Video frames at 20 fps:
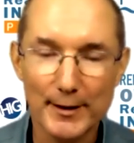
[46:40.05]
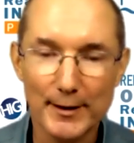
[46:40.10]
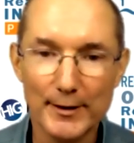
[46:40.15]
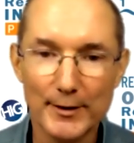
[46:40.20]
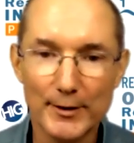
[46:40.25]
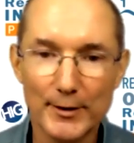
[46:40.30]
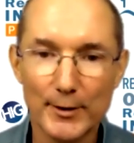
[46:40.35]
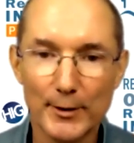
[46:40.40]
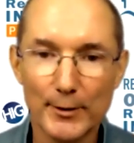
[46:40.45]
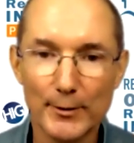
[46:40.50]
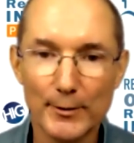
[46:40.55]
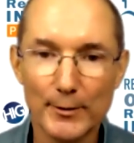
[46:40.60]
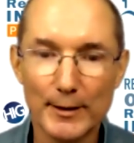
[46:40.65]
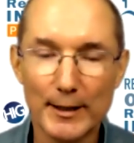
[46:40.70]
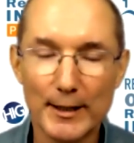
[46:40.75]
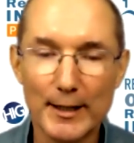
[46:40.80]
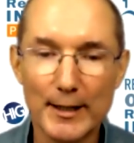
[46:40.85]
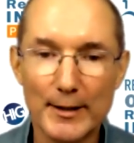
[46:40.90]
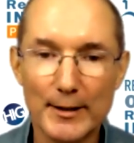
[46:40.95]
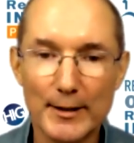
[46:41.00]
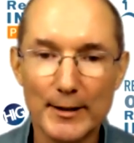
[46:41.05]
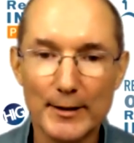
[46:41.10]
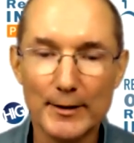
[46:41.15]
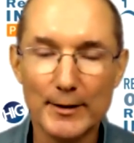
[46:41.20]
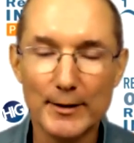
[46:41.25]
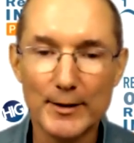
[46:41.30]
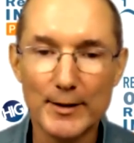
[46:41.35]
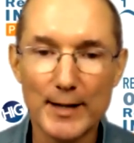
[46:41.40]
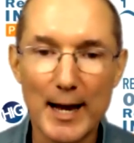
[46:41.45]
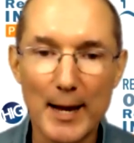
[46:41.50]
So
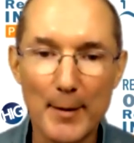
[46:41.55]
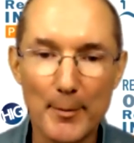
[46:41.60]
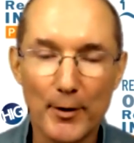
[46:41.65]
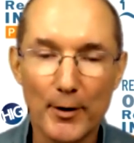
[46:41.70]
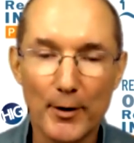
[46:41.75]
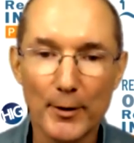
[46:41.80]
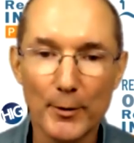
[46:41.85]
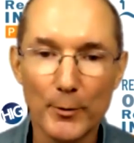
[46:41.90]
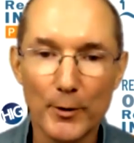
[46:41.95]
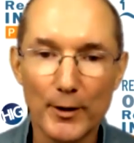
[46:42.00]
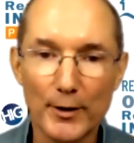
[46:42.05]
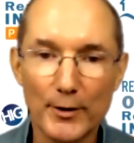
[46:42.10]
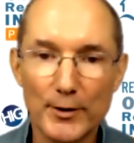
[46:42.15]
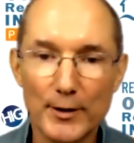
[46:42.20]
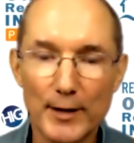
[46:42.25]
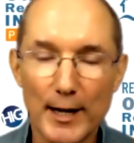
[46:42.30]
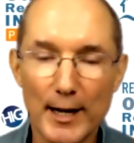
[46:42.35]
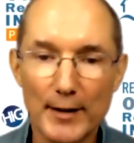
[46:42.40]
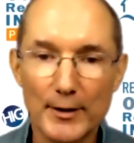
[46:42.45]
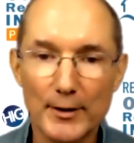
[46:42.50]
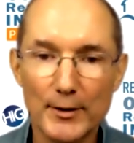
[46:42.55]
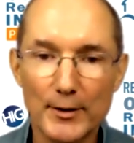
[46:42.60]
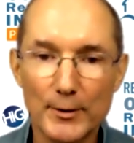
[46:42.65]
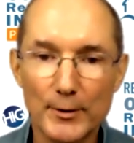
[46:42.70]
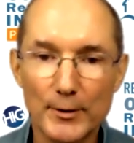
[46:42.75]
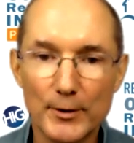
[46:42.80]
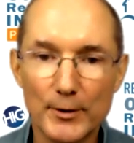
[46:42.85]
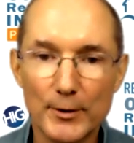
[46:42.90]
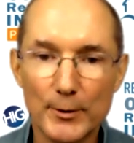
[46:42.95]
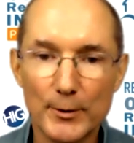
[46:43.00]
is that part of what you had to do
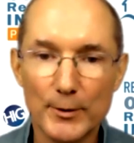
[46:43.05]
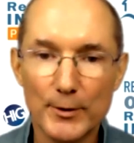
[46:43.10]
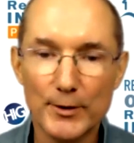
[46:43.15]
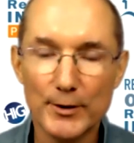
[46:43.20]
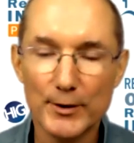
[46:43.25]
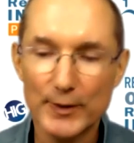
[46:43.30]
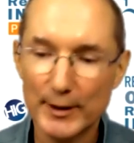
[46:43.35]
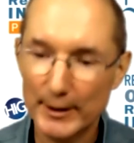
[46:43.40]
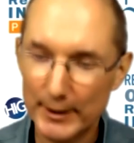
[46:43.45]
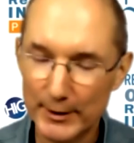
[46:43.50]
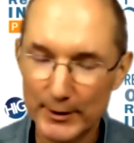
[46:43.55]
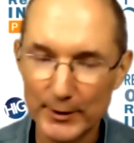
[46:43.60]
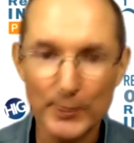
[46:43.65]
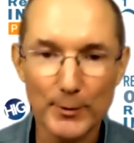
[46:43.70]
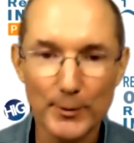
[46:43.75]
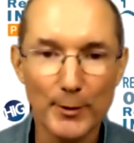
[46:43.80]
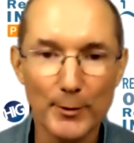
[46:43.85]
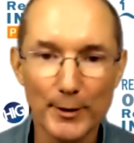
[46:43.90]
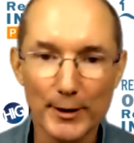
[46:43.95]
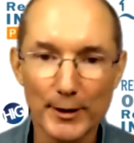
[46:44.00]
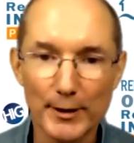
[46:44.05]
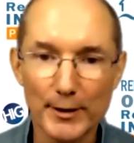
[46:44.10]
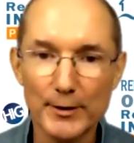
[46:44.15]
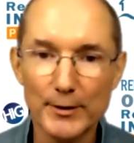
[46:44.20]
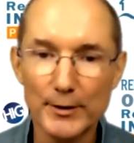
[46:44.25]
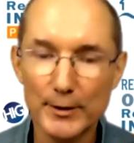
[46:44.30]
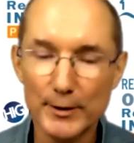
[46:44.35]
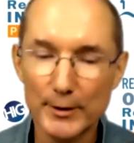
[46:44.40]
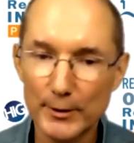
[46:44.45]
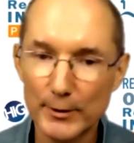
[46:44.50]
too, is just say, here's what we're going to
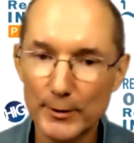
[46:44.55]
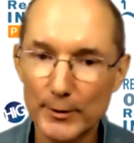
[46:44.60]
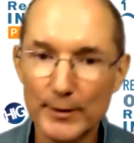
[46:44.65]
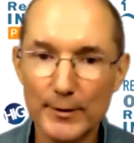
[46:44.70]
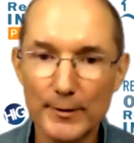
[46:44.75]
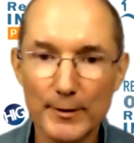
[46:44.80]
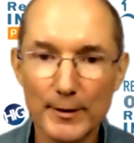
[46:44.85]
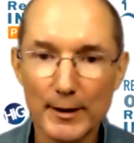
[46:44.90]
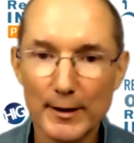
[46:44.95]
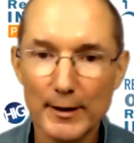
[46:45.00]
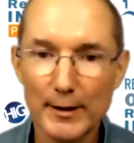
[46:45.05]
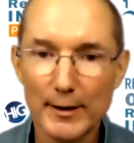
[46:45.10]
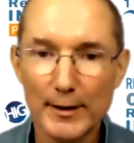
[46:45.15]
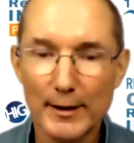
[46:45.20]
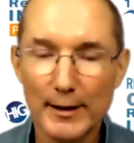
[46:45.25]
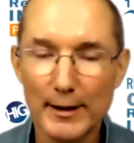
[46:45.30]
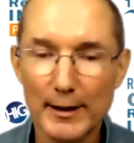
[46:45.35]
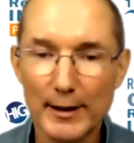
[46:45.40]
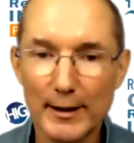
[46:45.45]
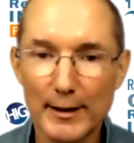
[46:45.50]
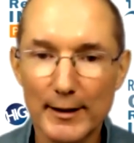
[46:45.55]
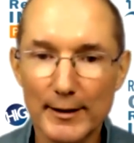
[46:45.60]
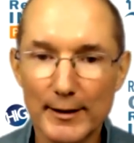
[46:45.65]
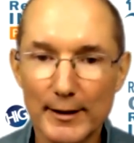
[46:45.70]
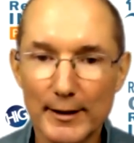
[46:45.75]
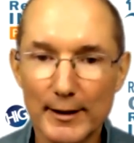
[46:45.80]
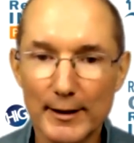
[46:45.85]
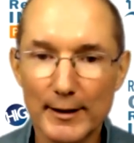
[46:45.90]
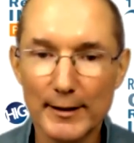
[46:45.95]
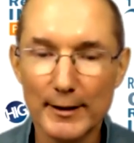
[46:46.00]
do. And
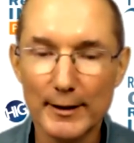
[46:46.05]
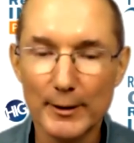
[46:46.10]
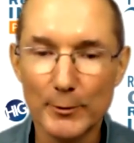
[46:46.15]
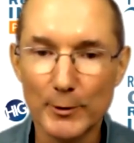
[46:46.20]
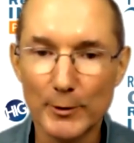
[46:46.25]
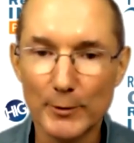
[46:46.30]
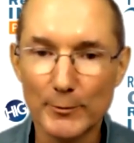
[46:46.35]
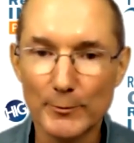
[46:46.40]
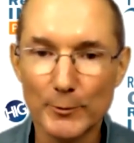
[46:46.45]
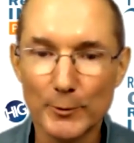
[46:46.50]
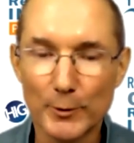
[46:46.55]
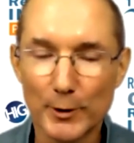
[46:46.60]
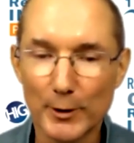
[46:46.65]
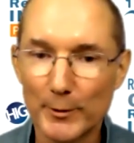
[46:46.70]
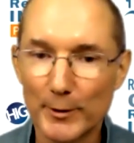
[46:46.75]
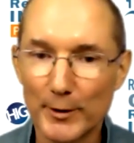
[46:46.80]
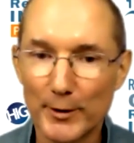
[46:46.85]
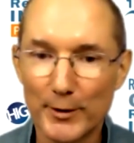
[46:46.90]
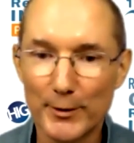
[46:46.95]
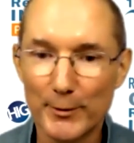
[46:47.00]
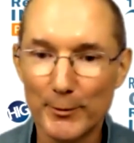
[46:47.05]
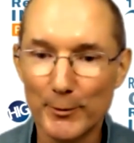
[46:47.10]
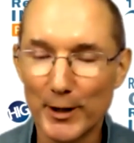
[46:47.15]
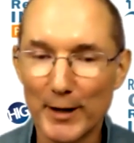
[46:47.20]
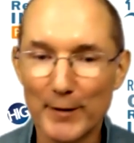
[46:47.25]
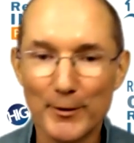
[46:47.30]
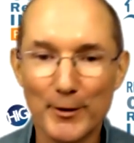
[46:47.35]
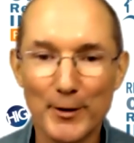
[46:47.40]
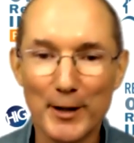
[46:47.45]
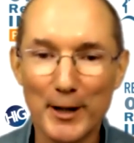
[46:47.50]
we'll work with
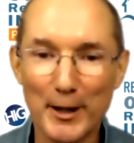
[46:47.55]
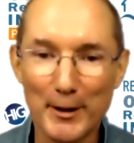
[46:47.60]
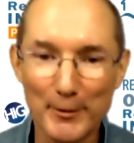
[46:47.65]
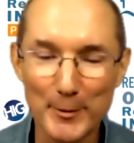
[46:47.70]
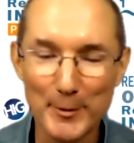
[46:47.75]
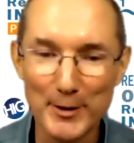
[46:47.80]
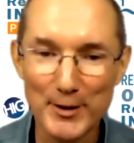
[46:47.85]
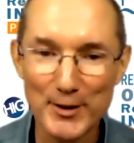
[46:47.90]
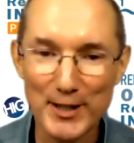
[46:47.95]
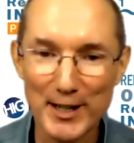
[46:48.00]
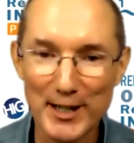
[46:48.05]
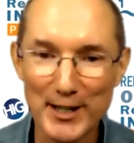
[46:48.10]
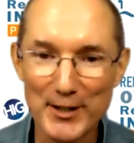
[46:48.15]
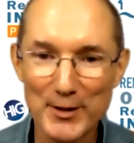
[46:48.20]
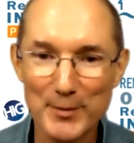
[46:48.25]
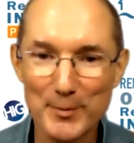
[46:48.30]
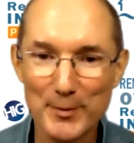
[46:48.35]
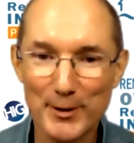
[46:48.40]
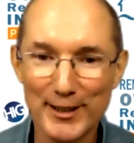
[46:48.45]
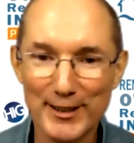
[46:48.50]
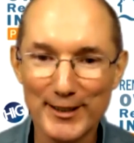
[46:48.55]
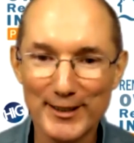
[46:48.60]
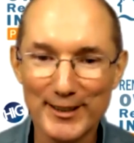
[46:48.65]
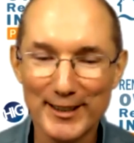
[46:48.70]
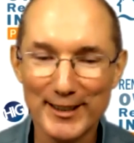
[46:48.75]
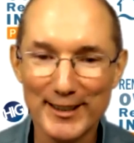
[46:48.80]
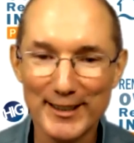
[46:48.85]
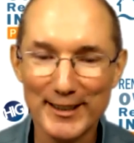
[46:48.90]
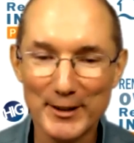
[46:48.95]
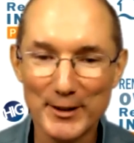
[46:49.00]
whatever the government says, but
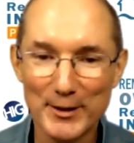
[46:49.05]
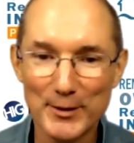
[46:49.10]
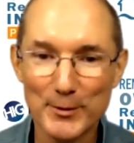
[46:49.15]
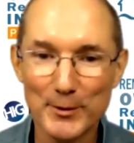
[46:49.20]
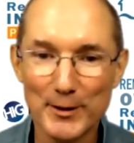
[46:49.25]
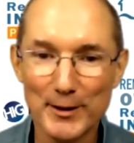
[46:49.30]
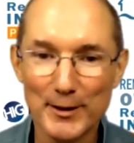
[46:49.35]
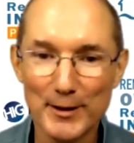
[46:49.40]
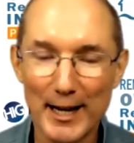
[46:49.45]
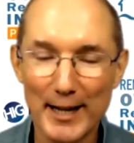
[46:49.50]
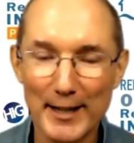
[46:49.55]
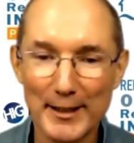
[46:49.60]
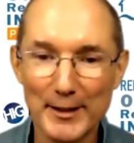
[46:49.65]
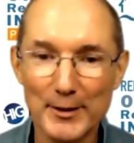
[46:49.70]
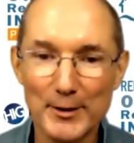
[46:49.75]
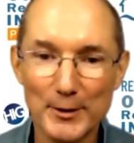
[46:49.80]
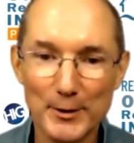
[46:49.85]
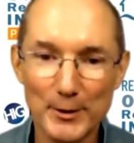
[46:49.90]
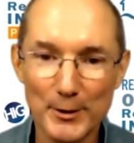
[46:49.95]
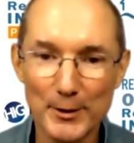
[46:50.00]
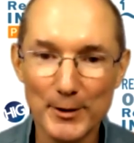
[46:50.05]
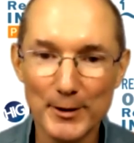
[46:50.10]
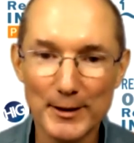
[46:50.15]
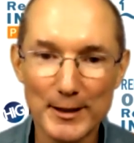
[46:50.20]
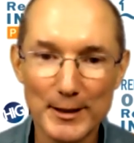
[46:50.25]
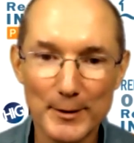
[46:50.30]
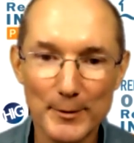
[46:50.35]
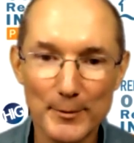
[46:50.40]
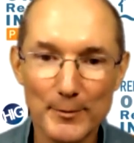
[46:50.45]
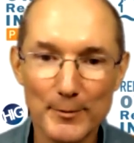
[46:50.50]
here's what I need to do to
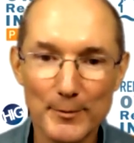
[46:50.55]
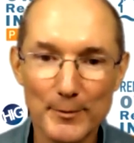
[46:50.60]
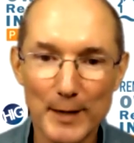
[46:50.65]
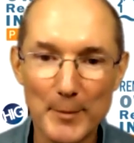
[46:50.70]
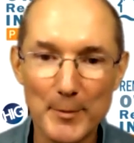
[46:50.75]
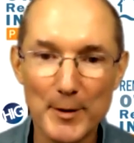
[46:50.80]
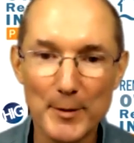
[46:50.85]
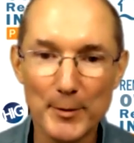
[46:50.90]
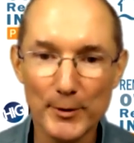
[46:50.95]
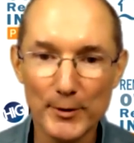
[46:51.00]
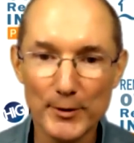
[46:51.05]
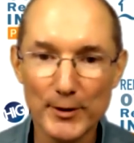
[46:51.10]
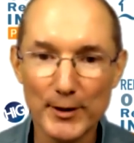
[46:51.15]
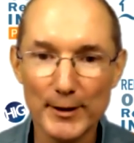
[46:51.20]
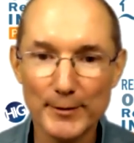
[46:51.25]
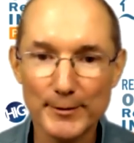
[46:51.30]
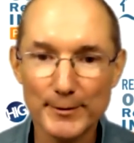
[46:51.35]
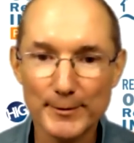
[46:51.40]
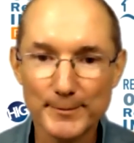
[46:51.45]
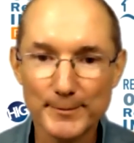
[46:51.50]
keep my people safe.